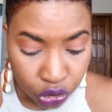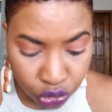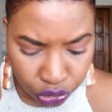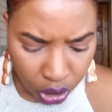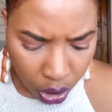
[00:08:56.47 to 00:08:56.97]

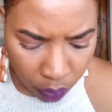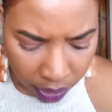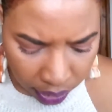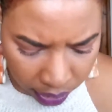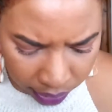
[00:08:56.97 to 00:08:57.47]

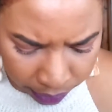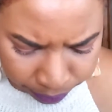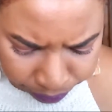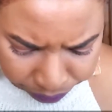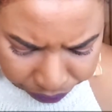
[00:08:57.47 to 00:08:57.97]
So
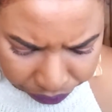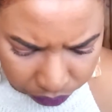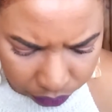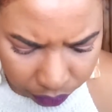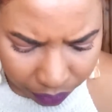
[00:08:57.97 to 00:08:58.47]

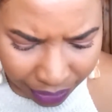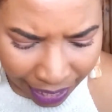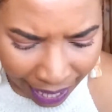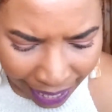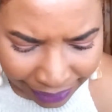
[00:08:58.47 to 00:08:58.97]

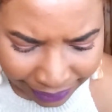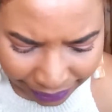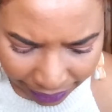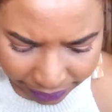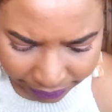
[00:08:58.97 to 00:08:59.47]
I
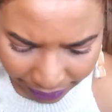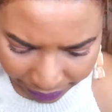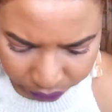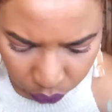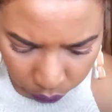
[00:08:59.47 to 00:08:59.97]
said
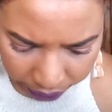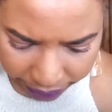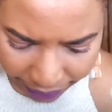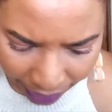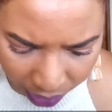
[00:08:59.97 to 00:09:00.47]
that. Okay.
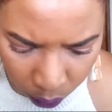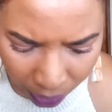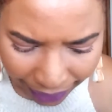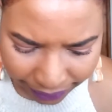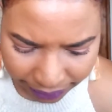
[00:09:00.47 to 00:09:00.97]

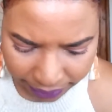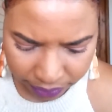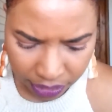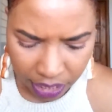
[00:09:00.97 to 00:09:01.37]
Now I said,